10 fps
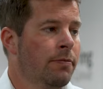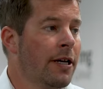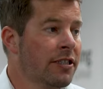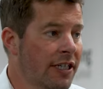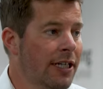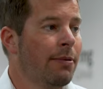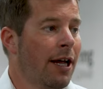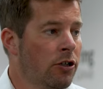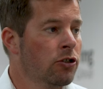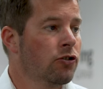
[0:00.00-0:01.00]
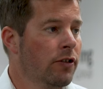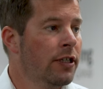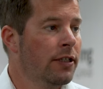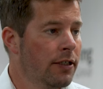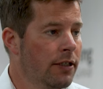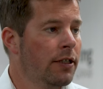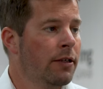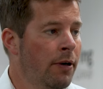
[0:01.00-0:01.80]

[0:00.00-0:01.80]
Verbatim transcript: especially in the Black Country, massively,